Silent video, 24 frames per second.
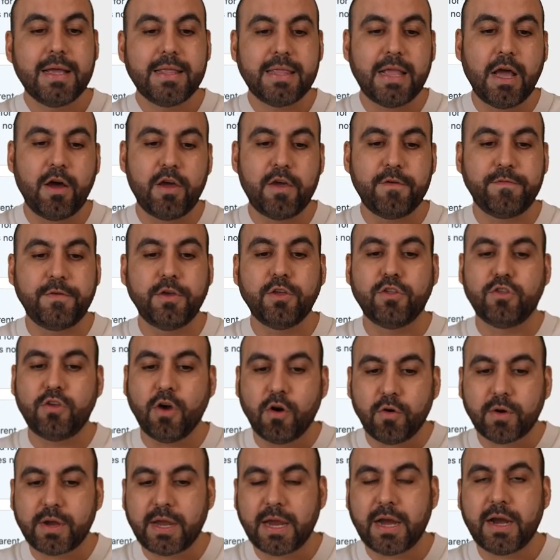Now, if you
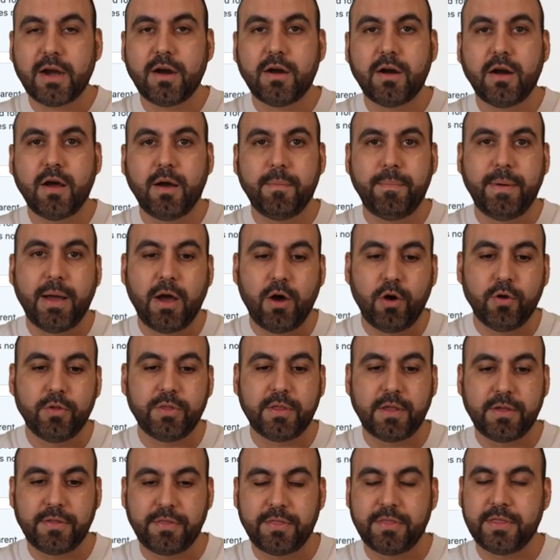don't care
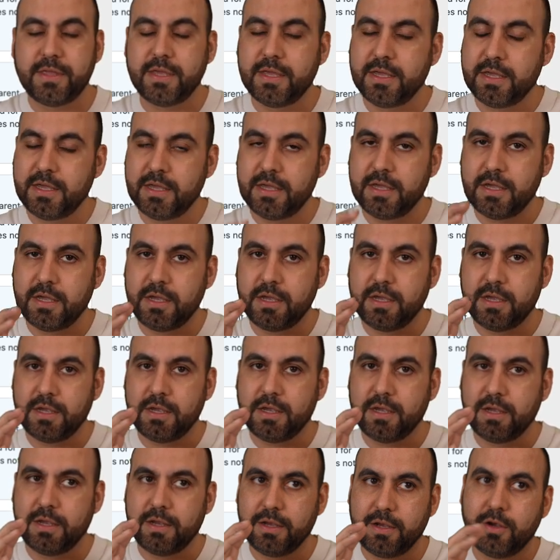about
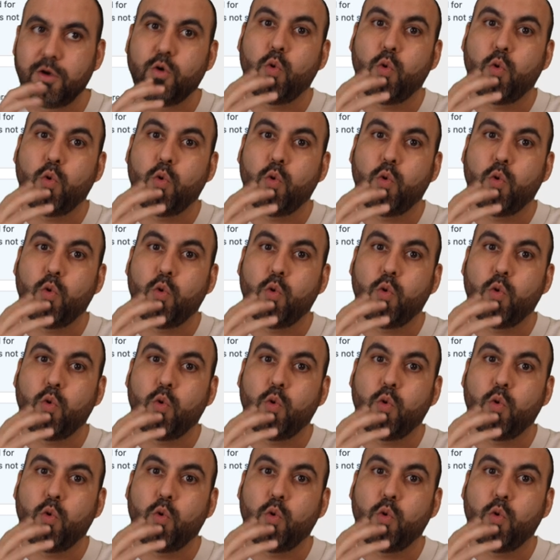the